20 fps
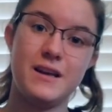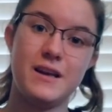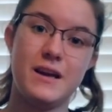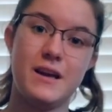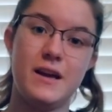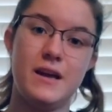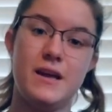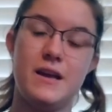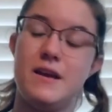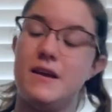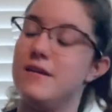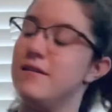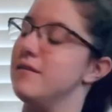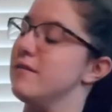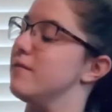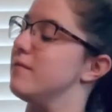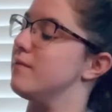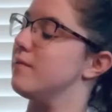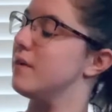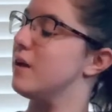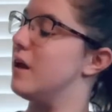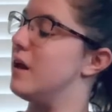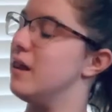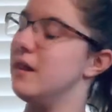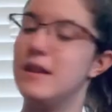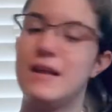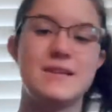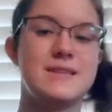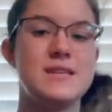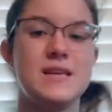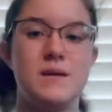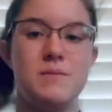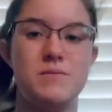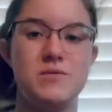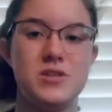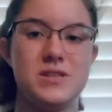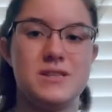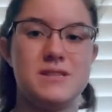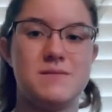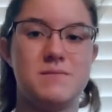and lets him
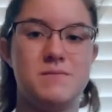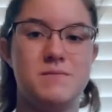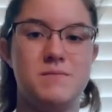just,